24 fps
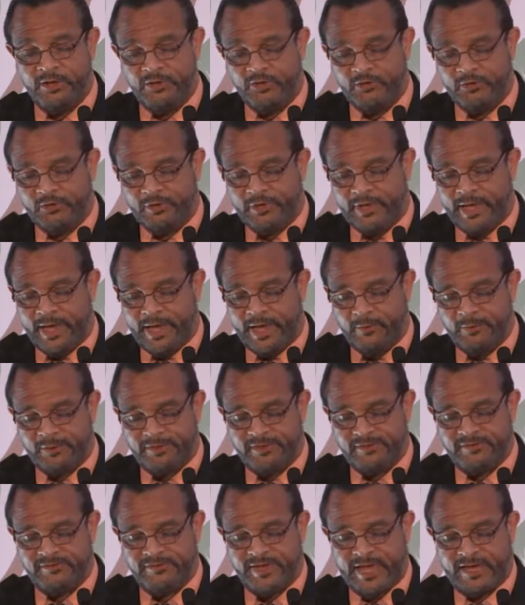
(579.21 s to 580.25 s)
to align with
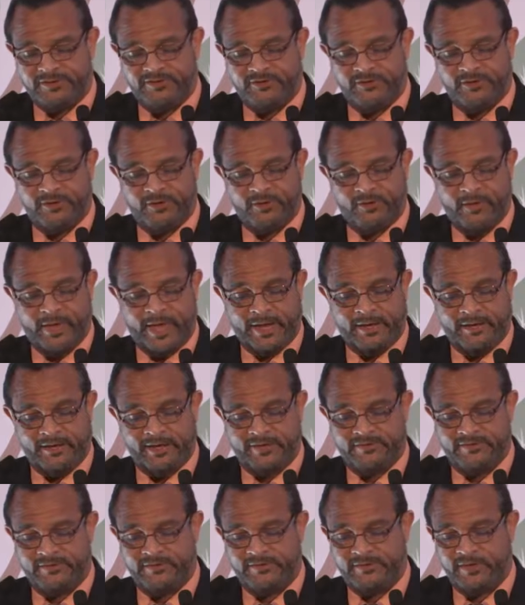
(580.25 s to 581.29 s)
this National
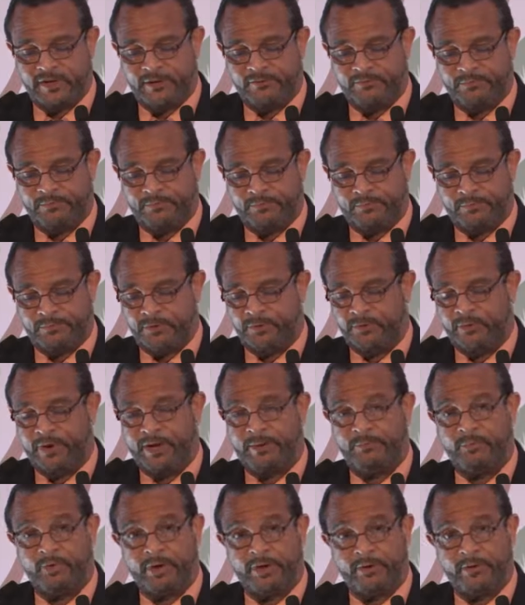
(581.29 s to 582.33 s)
Adolescents Health Program
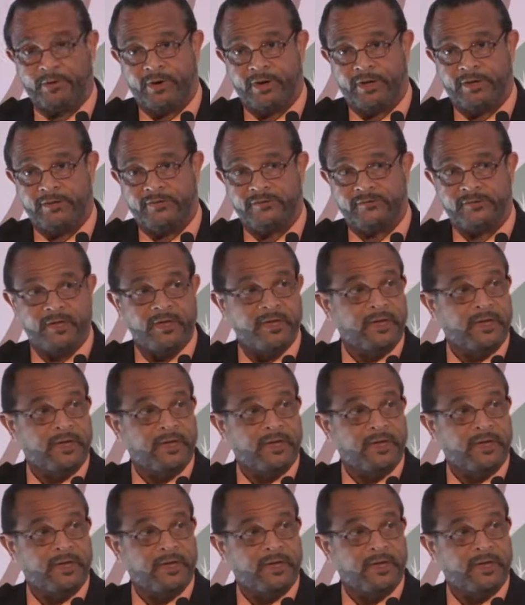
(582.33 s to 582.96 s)
priorities.